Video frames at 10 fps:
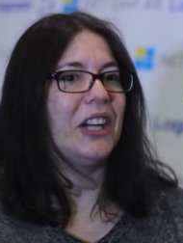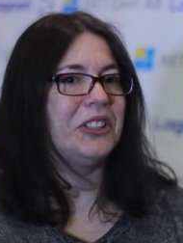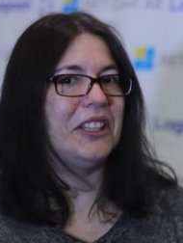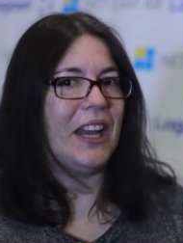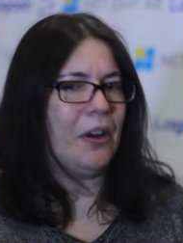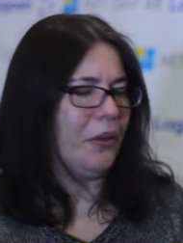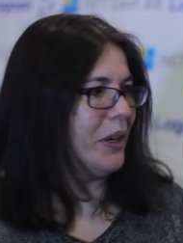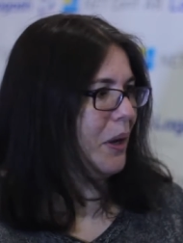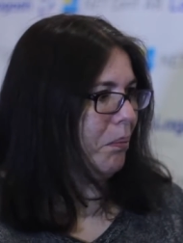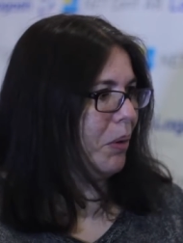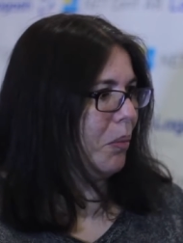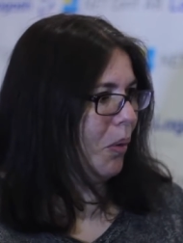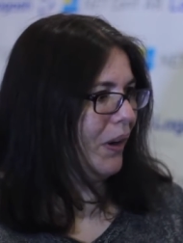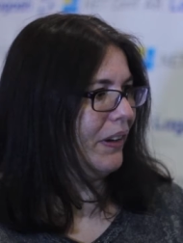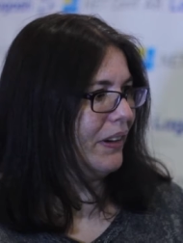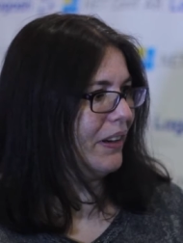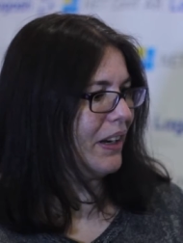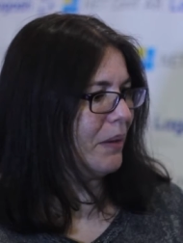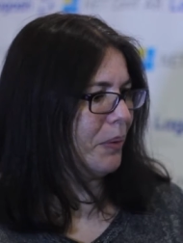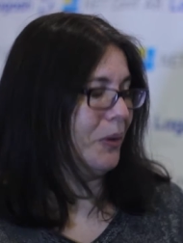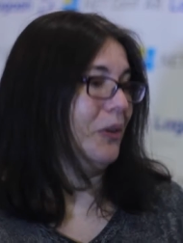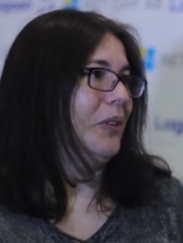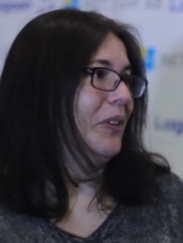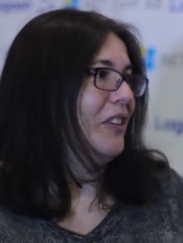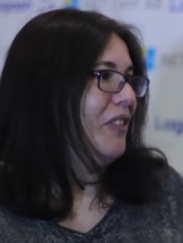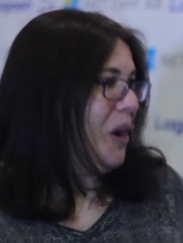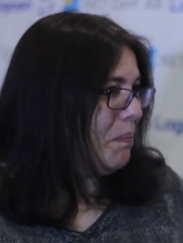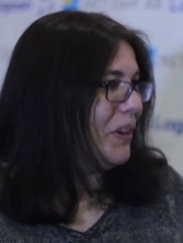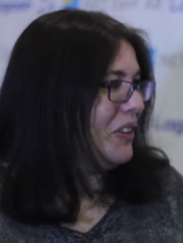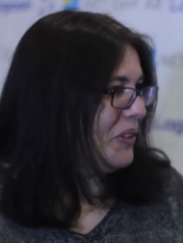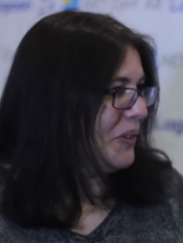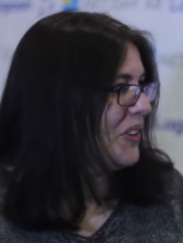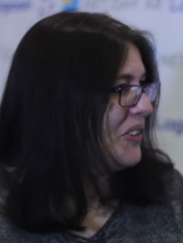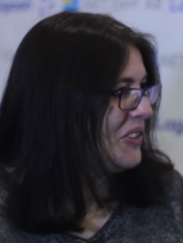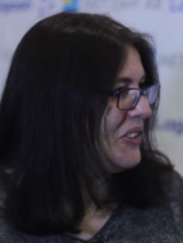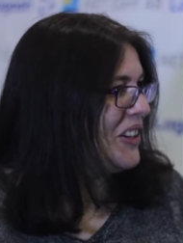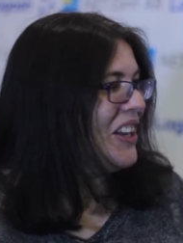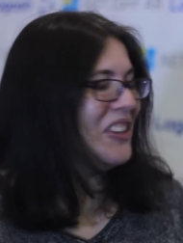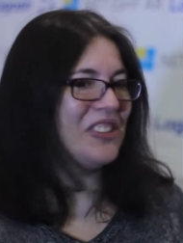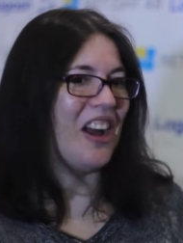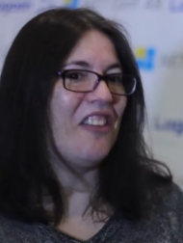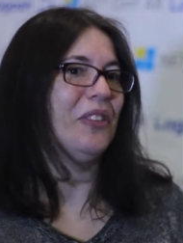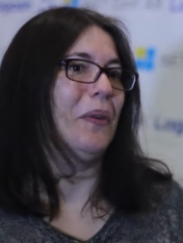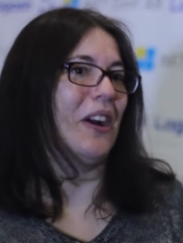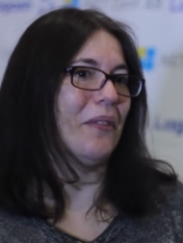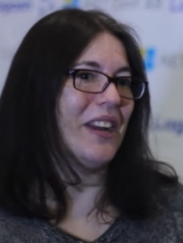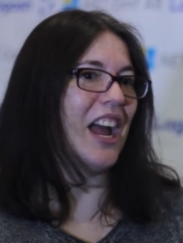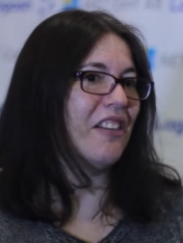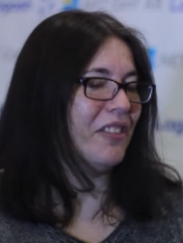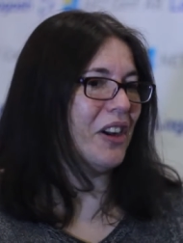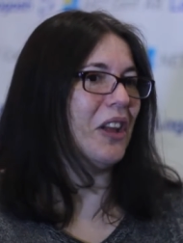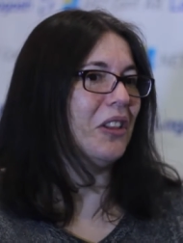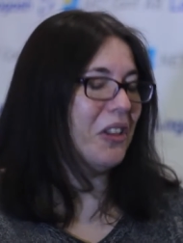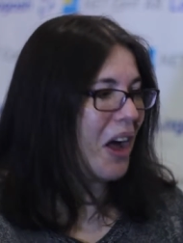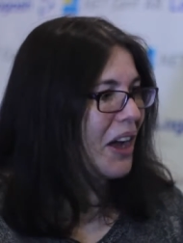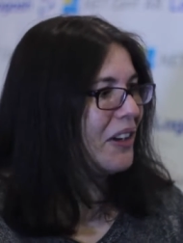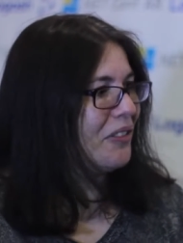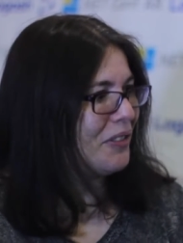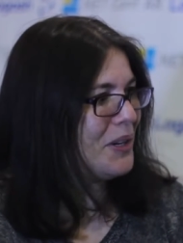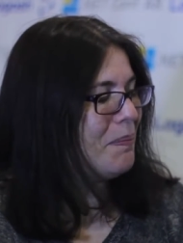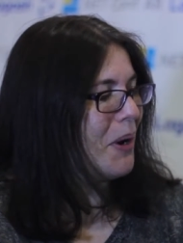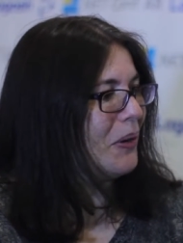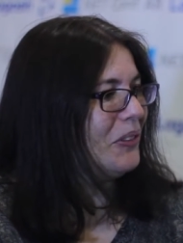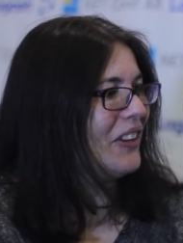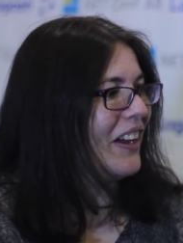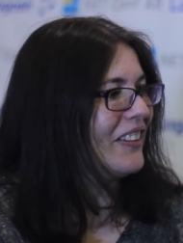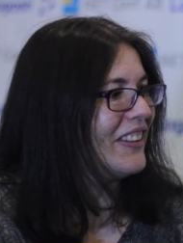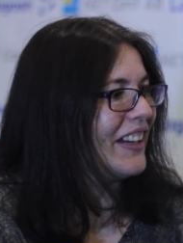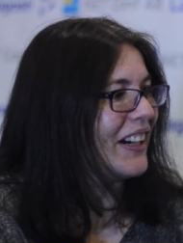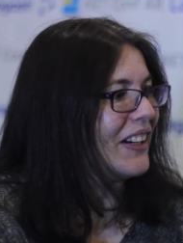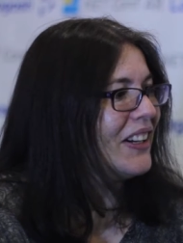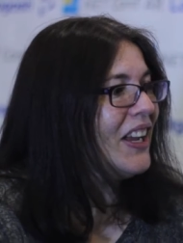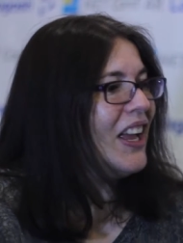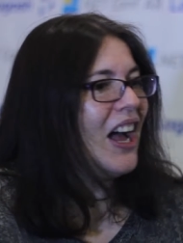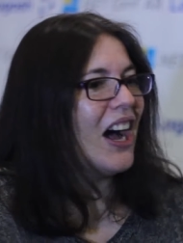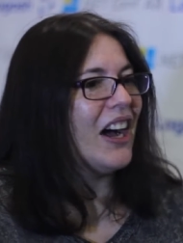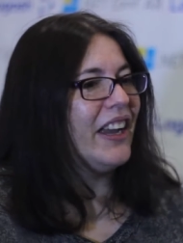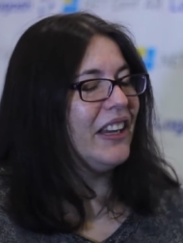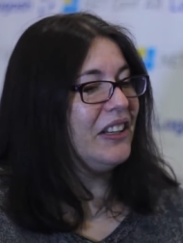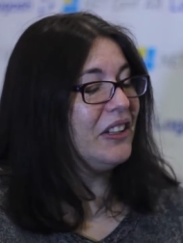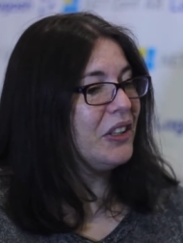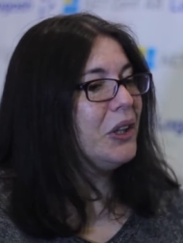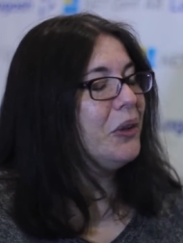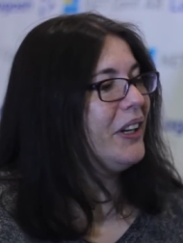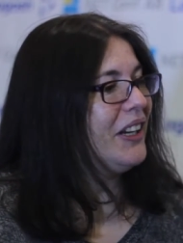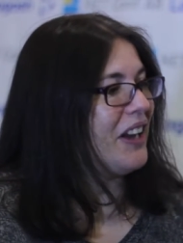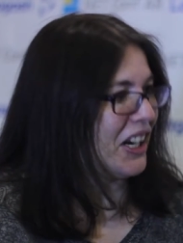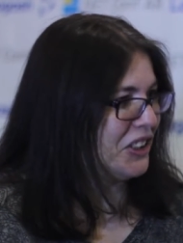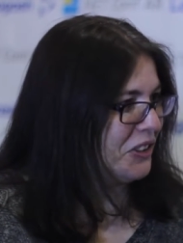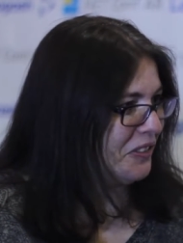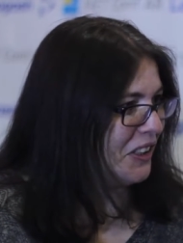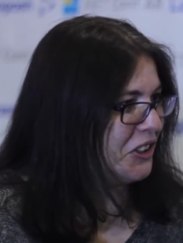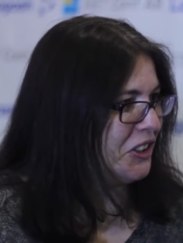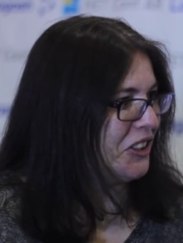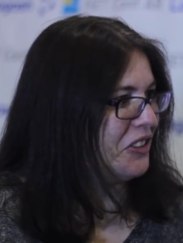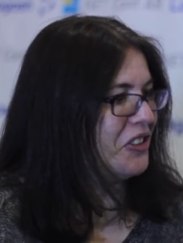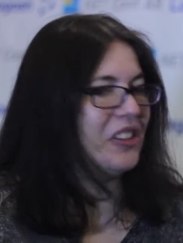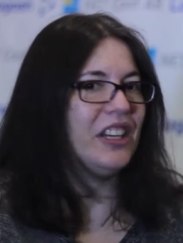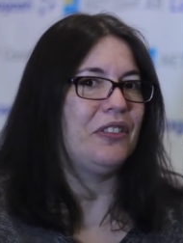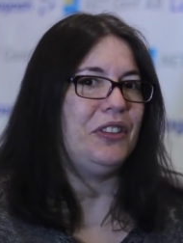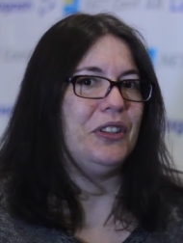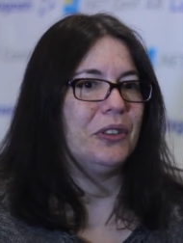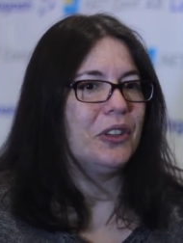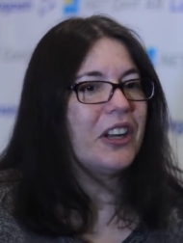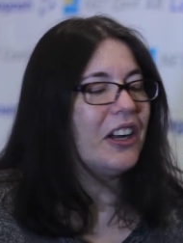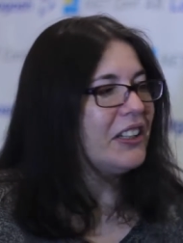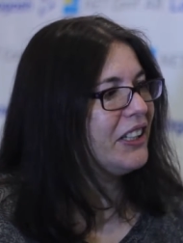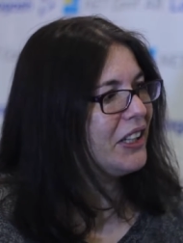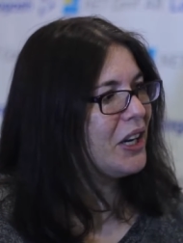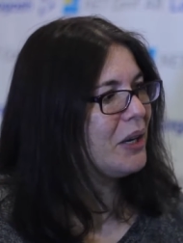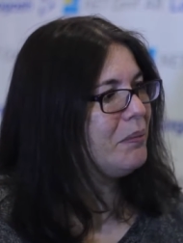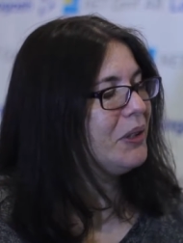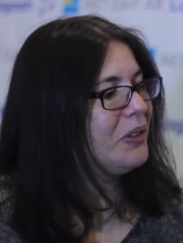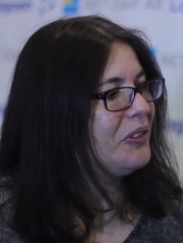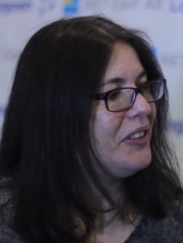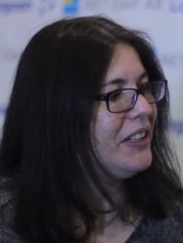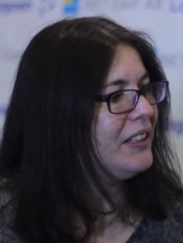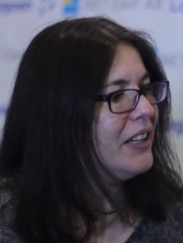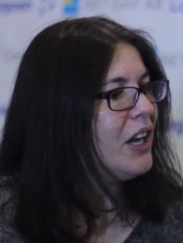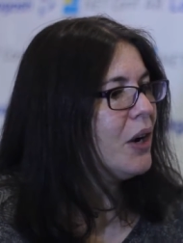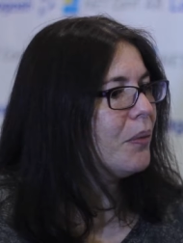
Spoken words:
actually now the #1 producer of open source software. We have a lot of repos out there, and including Azure Functions. If you look on GitHub, you'll see